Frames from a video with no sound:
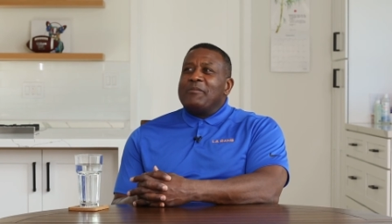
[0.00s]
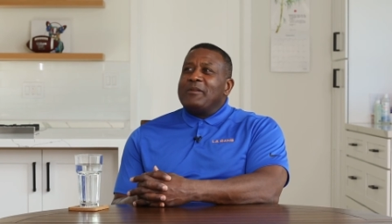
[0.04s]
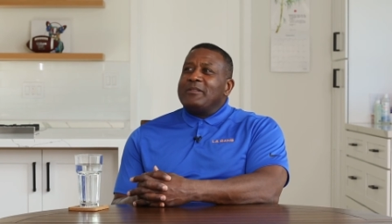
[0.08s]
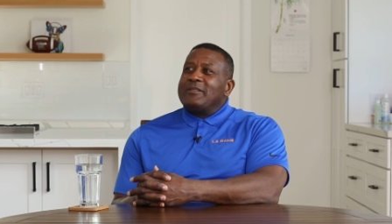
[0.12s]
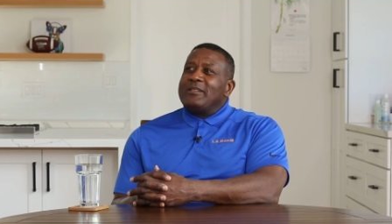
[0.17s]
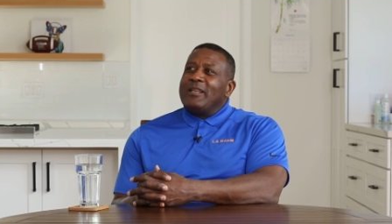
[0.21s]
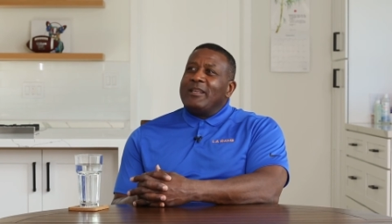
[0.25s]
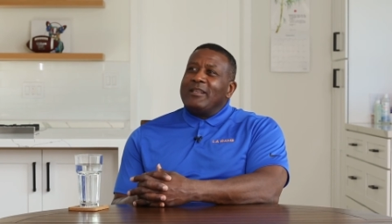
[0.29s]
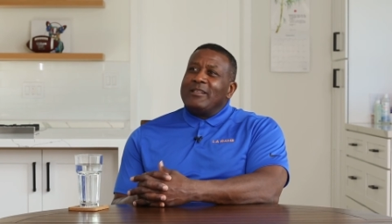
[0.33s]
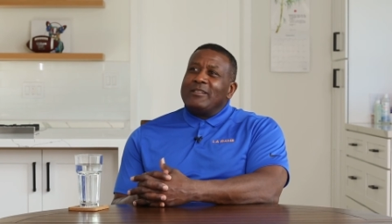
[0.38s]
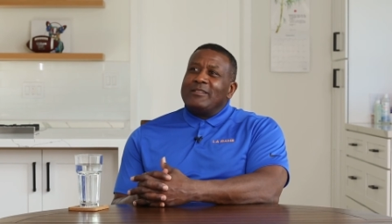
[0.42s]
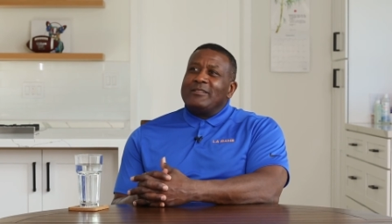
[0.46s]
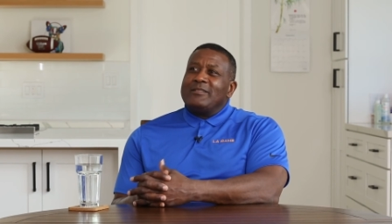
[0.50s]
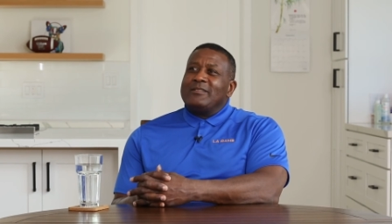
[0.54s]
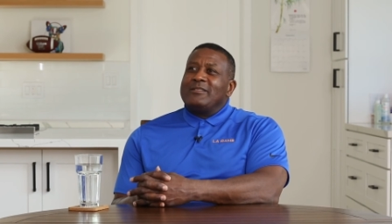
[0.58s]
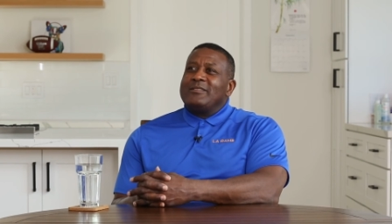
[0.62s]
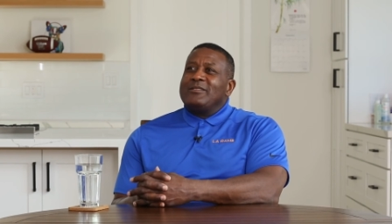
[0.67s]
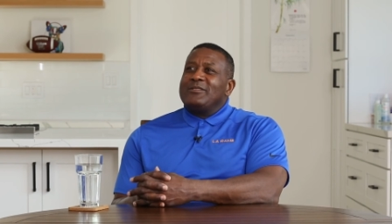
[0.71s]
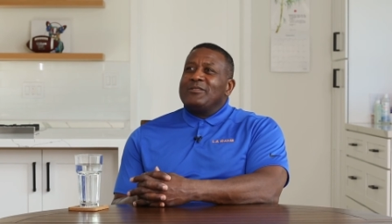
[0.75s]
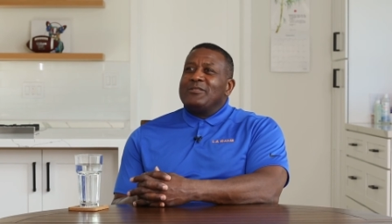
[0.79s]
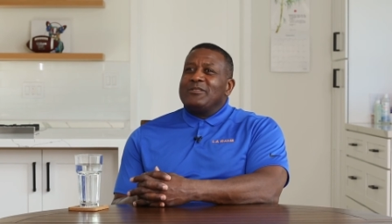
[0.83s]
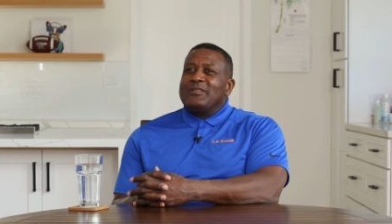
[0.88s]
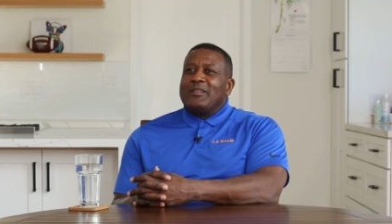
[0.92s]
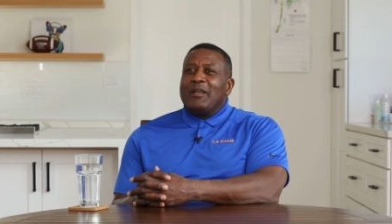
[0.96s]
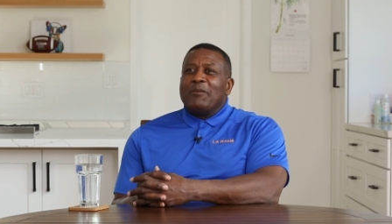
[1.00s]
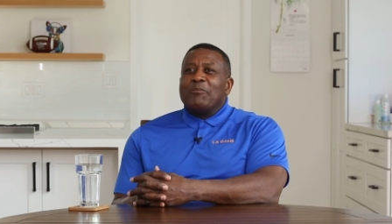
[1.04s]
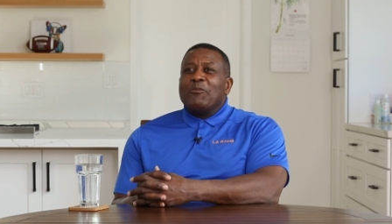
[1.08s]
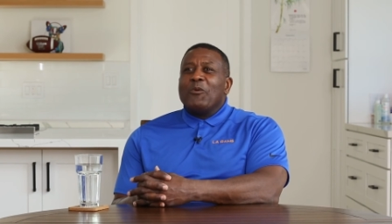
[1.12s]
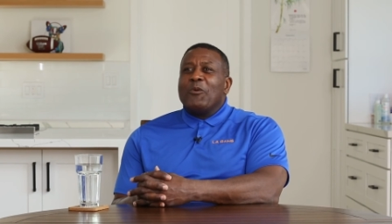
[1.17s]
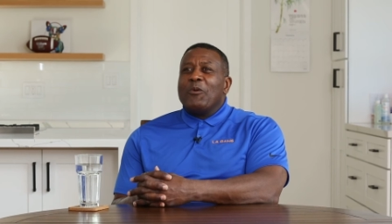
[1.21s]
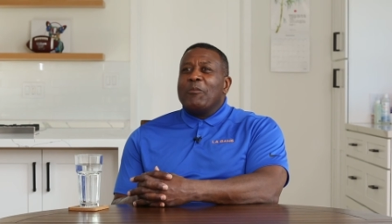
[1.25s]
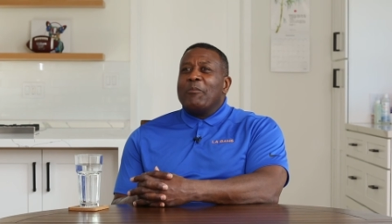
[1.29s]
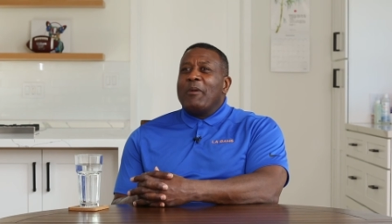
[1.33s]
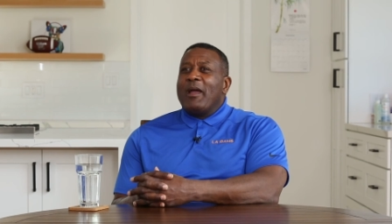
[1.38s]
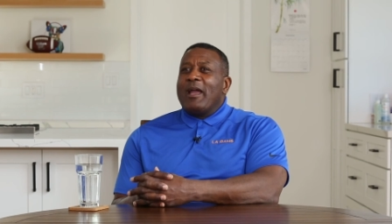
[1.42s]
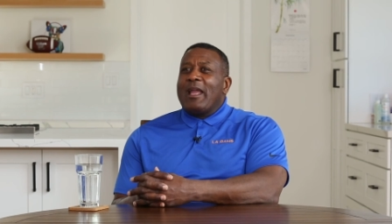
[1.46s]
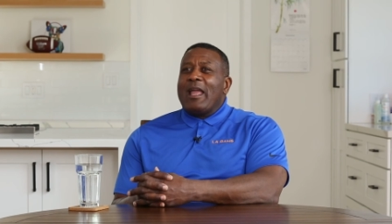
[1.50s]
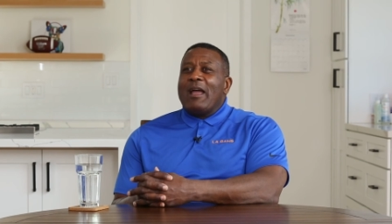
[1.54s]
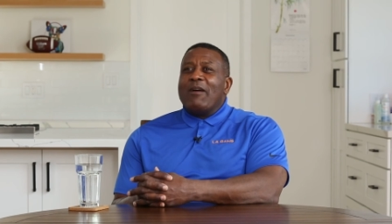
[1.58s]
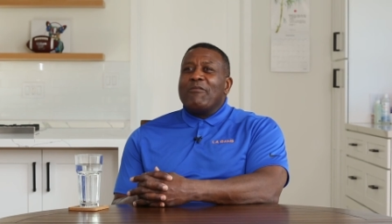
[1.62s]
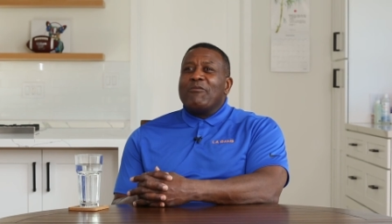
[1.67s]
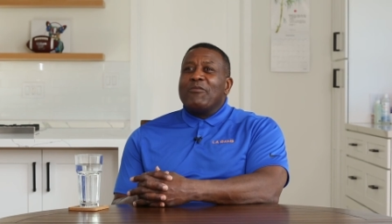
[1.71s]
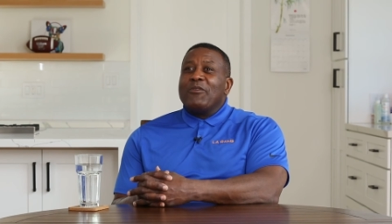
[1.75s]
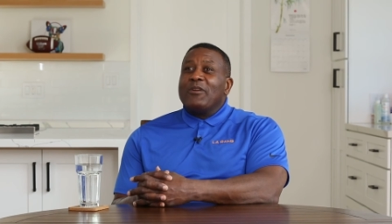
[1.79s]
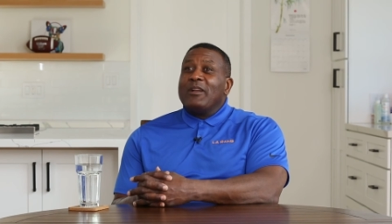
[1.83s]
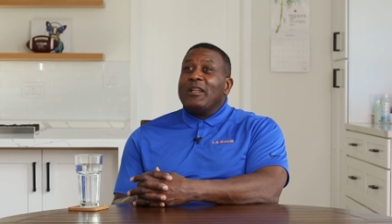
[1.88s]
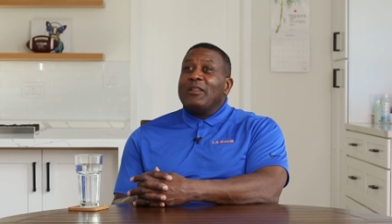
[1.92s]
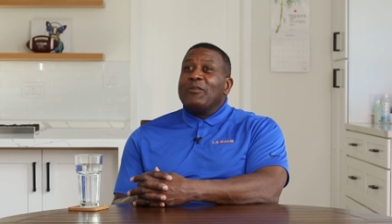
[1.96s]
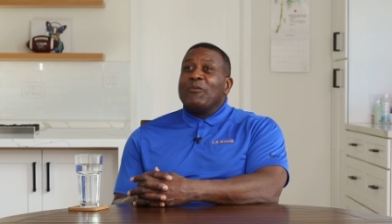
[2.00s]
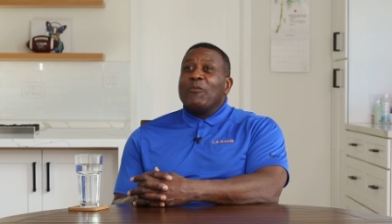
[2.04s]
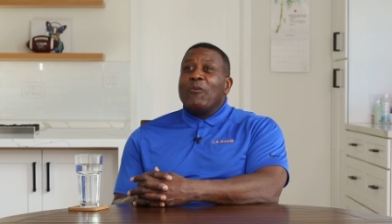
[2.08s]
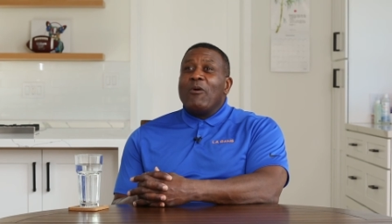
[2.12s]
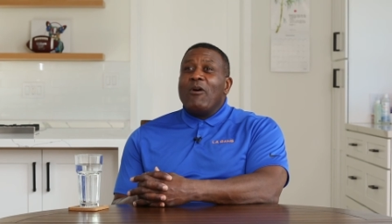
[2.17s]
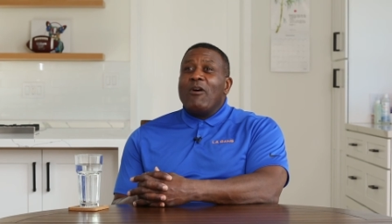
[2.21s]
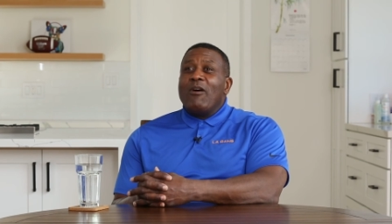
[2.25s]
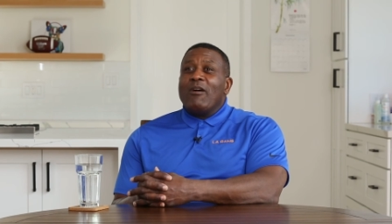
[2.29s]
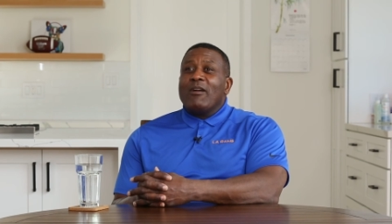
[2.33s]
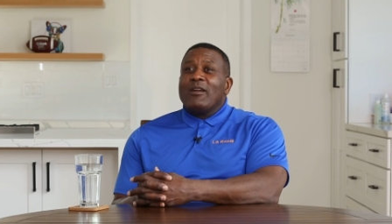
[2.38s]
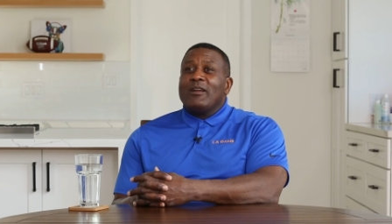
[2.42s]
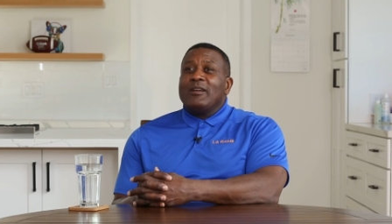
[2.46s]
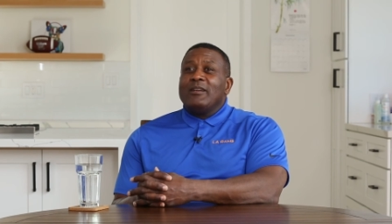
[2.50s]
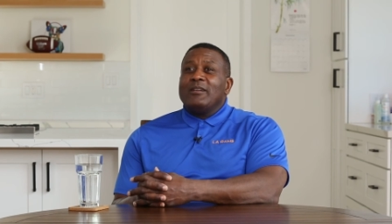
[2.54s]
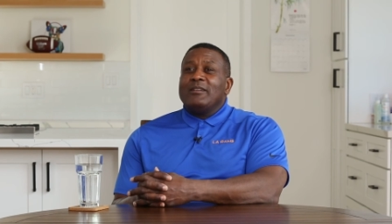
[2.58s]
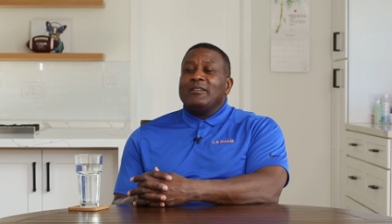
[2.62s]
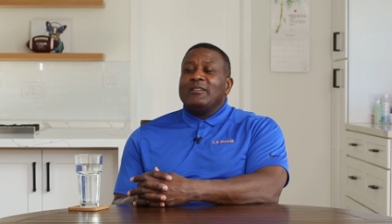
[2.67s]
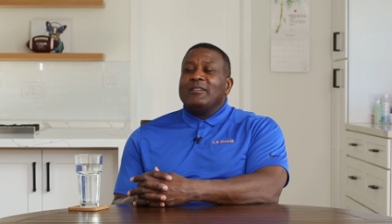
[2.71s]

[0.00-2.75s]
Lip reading: I was like, I'm going back out for another walk.